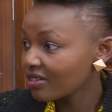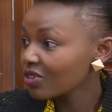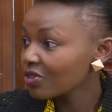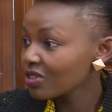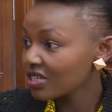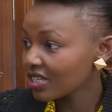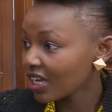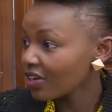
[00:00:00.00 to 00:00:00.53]
You
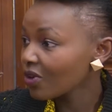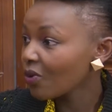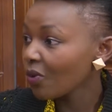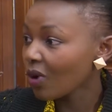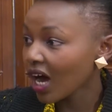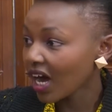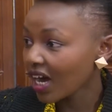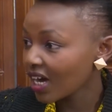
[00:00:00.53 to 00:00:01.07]
decide
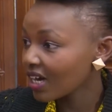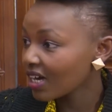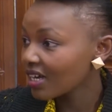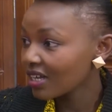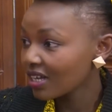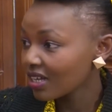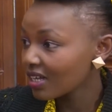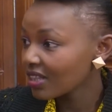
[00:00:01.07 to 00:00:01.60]
work.
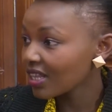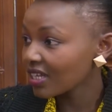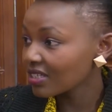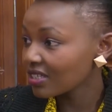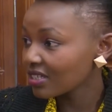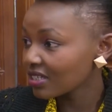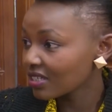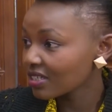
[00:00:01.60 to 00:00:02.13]

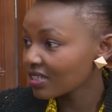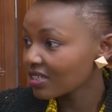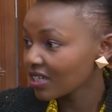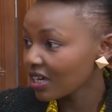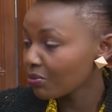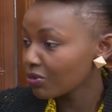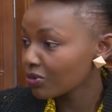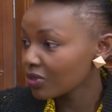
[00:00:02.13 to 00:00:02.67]
That's it.
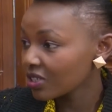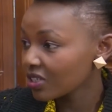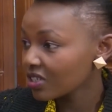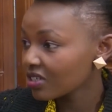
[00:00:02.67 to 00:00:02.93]
Kaput.